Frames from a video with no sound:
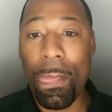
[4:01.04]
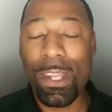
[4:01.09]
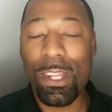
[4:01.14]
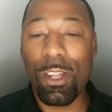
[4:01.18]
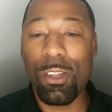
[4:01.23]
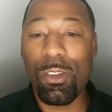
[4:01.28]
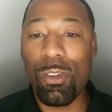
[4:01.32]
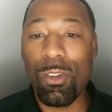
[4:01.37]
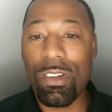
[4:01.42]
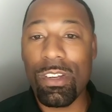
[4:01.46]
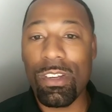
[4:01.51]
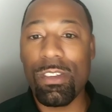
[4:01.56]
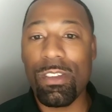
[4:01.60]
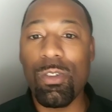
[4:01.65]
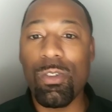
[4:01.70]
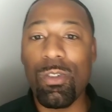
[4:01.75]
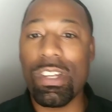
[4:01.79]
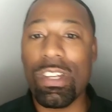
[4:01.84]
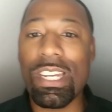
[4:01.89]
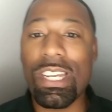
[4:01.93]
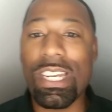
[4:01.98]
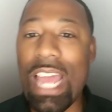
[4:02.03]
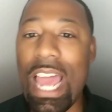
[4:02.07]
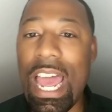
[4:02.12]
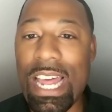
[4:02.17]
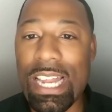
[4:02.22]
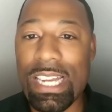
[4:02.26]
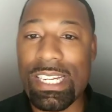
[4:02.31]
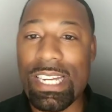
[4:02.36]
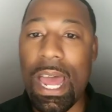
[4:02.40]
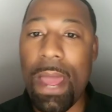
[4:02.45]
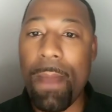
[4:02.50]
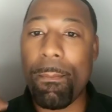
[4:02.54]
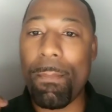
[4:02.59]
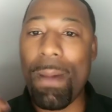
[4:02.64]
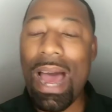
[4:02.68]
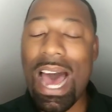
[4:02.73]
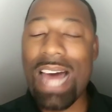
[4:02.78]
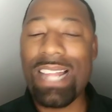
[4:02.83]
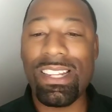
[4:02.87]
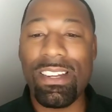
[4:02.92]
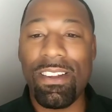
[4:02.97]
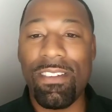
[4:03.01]
So you, you just can't say
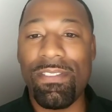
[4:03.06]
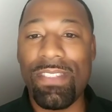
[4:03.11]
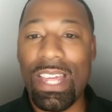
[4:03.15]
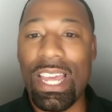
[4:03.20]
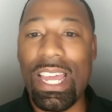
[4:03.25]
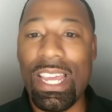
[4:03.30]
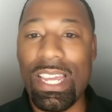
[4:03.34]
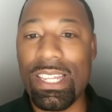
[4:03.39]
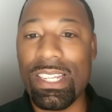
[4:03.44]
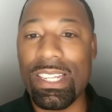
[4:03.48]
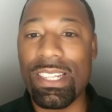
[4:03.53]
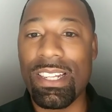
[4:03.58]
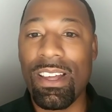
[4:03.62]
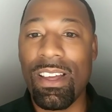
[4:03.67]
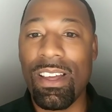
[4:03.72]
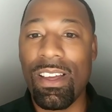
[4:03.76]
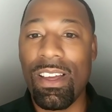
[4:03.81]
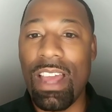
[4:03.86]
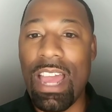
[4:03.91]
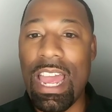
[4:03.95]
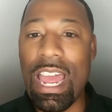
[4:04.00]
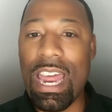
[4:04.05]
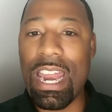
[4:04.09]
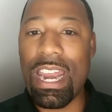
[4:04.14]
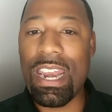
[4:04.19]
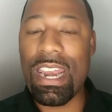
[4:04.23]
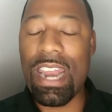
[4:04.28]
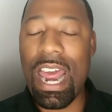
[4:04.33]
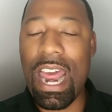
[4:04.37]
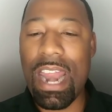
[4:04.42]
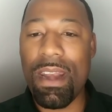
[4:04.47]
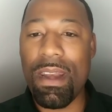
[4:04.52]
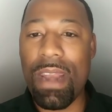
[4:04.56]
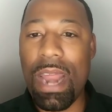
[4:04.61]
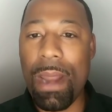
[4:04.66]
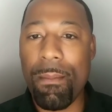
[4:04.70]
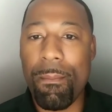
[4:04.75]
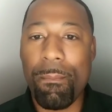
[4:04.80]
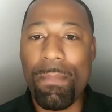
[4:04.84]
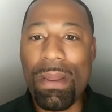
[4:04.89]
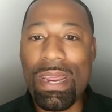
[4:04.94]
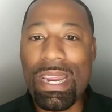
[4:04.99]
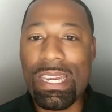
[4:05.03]
positive things and and
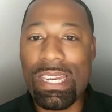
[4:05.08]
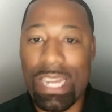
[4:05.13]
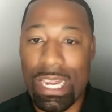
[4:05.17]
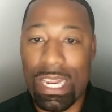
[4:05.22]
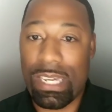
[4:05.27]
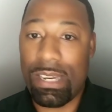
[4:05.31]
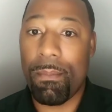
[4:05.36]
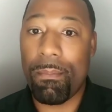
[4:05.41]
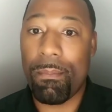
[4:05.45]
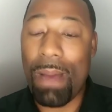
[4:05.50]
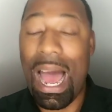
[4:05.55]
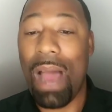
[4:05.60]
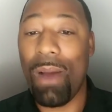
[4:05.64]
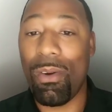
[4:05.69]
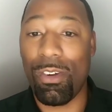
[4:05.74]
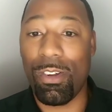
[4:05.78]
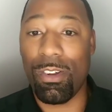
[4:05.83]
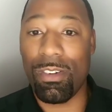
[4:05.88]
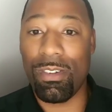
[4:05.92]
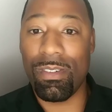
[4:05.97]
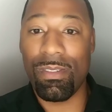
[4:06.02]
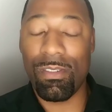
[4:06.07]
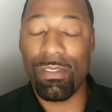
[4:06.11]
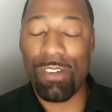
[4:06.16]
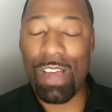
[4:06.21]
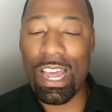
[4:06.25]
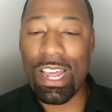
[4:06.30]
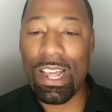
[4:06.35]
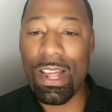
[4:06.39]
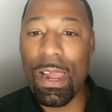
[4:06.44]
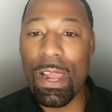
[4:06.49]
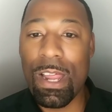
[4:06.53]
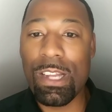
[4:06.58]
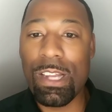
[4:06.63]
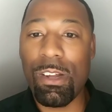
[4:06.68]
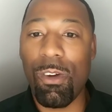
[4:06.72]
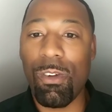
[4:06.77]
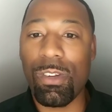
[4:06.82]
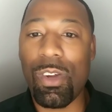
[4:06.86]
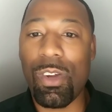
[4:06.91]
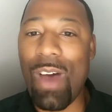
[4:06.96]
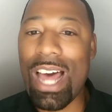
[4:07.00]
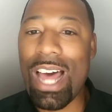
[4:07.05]
and be disempowered right?
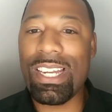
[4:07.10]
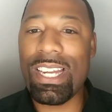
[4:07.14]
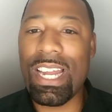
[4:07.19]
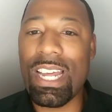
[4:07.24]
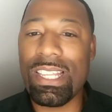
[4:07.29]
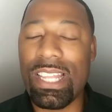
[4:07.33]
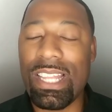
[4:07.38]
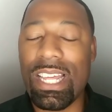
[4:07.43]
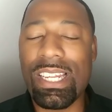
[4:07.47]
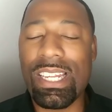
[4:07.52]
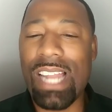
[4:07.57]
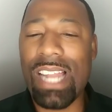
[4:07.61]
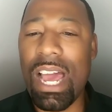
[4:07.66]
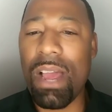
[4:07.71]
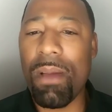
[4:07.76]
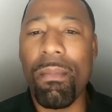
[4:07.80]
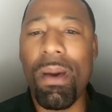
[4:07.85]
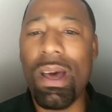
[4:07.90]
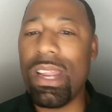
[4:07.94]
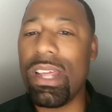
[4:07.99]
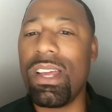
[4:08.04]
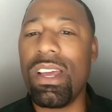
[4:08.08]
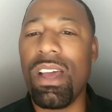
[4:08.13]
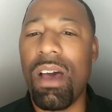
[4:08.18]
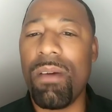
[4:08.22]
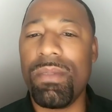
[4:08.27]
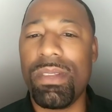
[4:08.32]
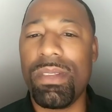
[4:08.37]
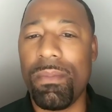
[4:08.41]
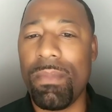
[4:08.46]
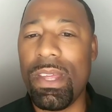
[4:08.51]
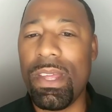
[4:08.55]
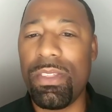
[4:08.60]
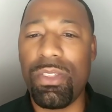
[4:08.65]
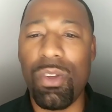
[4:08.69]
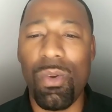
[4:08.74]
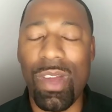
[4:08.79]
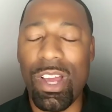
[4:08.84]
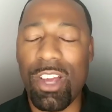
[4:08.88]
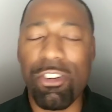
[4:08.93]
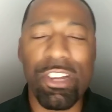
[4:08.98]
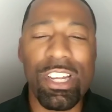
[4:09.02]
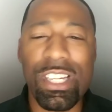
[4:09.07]
So, so I say things like money comes to me
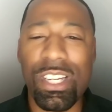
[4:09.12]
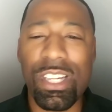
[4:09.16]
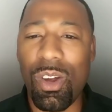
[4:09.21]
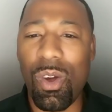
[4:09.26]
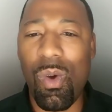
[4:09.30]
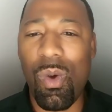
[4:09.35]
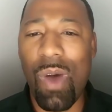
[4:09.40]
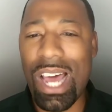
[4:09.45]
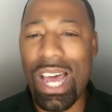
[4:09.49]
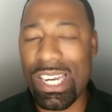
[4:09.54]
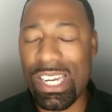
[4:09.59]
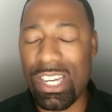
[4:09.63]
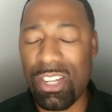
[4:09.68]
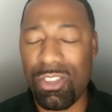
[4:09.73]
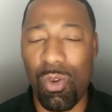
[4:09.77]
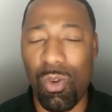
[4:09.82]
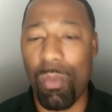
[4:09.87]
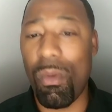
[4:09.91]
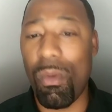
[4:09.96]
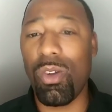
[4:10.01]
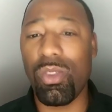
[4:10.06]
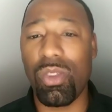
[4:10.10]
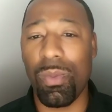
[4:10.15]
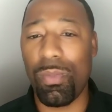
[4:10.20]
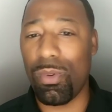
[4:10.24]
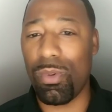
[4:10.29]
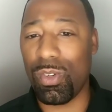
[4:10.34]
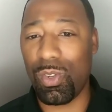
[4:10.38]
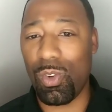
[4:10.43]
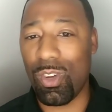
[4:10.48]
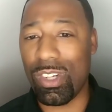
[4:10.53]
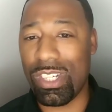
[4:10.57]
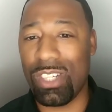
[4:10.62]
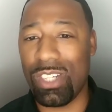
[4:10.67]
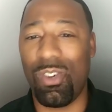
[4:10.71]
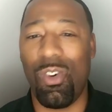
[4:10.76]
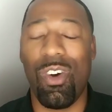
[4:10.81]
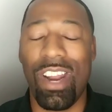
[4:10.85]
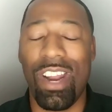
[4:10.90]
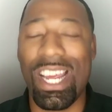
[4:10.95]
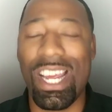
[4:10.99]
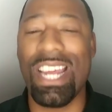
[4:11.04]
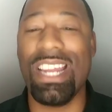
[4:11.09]
through increasing quantities through multiple sources
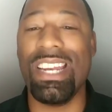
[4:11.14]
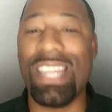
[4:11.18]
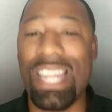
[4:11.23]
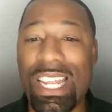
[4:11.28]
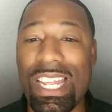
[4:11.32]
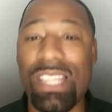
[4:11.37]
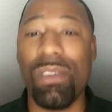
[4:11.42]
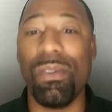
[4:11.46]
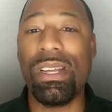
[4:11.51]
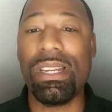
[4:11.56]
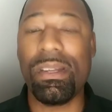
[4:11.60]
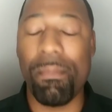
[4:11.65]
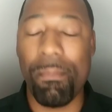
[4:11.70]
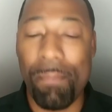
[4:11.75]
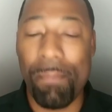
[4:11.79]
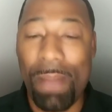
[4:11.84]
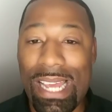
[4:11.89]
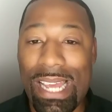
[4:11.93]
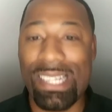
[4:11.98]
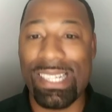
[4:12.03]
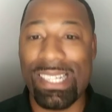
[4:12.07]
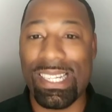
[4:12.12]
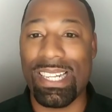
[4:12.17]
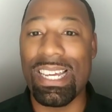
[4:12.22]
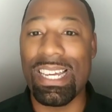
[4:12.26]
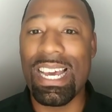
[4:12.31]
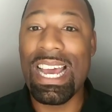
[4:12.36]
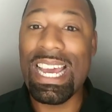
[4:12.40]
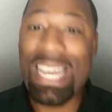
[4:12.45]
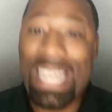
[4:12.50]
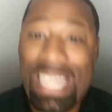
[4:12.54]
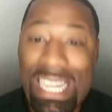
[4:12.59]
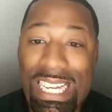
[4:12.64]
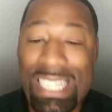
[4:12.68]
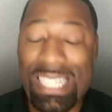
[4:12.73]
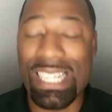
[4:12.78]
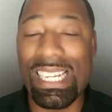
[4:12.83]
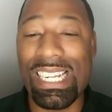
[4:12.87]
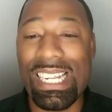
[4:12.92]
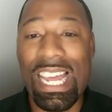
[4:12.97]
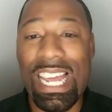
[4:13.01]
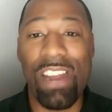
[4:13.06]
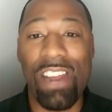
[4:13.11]
on a continuous basis,
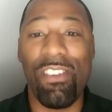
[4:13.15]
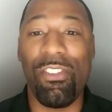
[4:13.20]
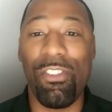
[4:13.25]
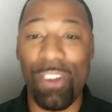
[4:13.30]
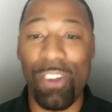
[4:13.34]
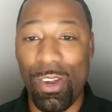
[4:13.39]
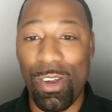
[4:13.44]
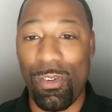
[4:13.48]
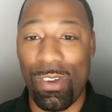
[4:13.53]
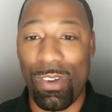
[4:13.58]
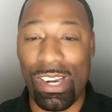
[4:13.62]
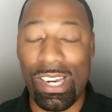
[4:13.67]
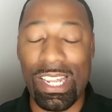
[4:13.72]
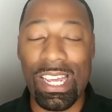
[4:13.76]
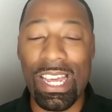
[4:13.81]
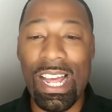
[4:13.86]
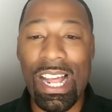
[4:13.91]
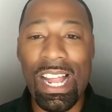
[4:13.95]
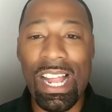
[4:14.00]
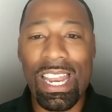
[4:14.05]
easily and frequently.